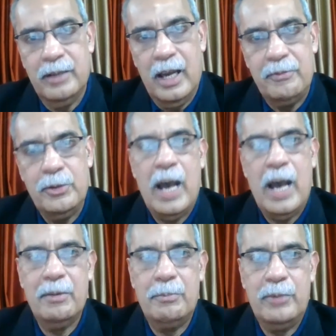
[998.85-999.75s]
If you
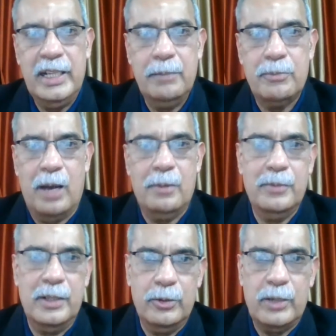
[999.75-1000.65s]
have a breathing
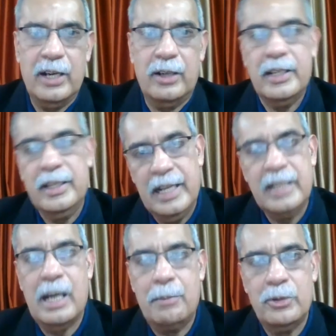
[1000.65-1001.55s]
problem and you cannot think,
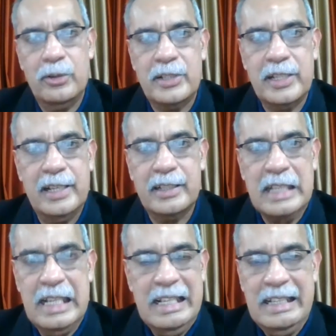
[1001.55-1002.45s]
then come to and see
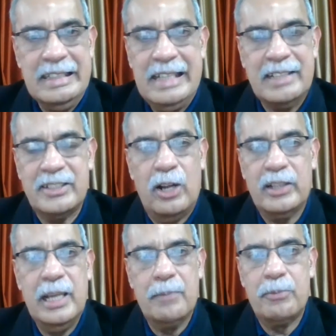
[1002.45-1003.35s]
us. That's
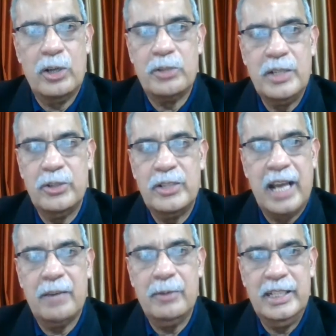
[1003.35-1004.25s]
not the approach we should
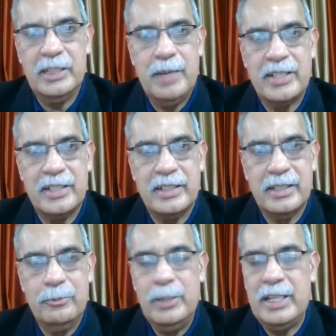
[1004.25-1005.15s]
take with these patients.
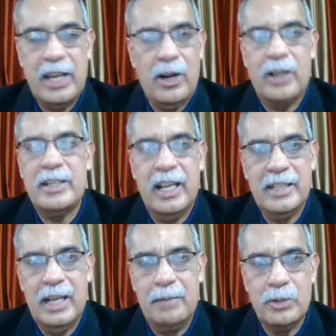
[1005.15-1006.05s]
We cannot tell
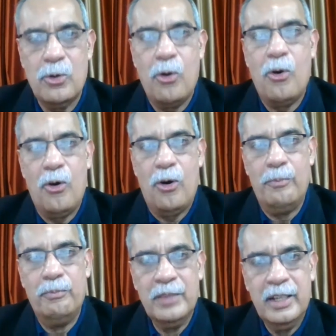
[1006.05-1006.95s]
them to go
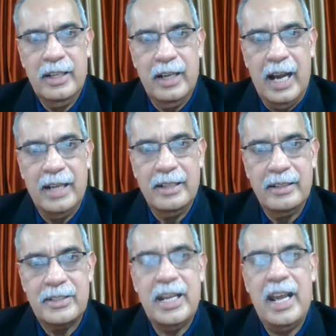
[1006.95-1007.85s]
home and
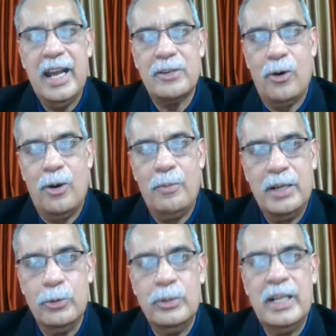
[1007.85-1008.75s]
stay at home
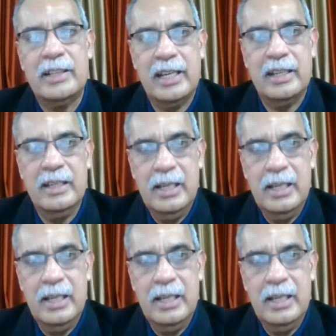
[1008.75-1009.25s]
and do nothing.